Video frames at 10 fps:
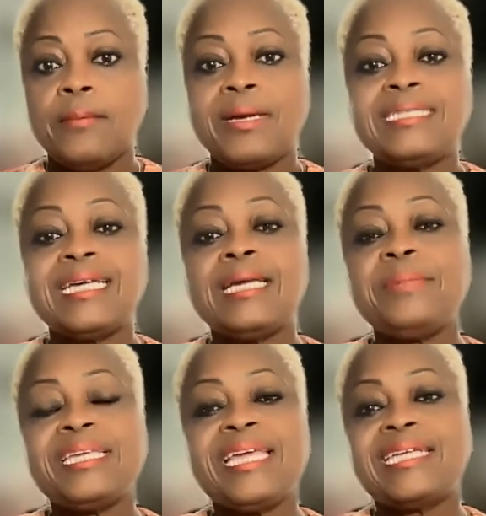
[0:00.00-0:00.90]
By the time
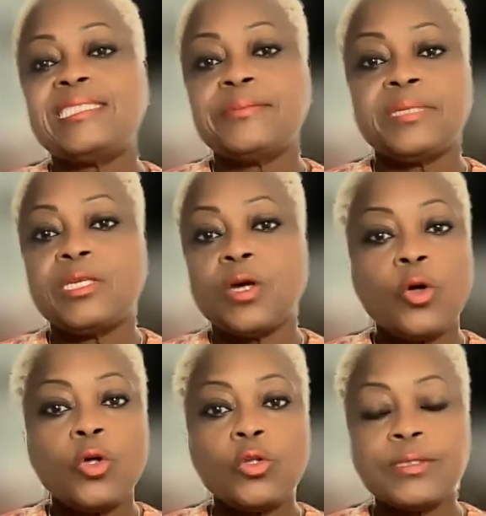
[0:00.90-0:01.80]
they get to me,
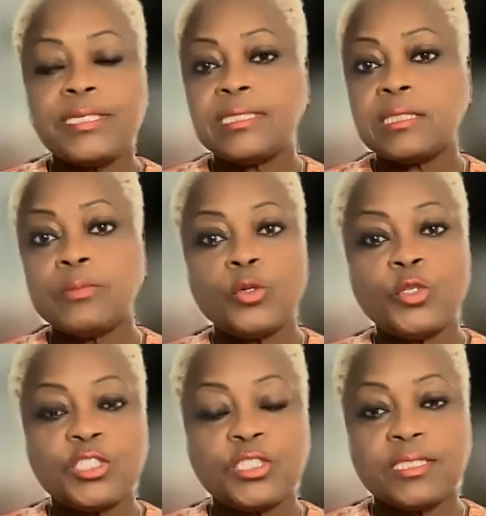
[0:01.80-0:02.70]
all these
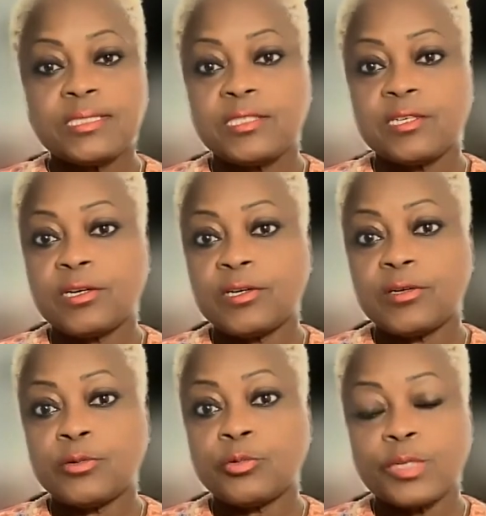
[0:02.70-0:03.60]
emotions
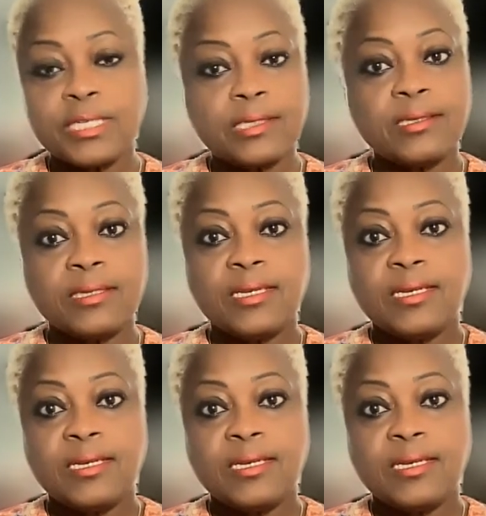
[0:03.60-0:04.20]
are real.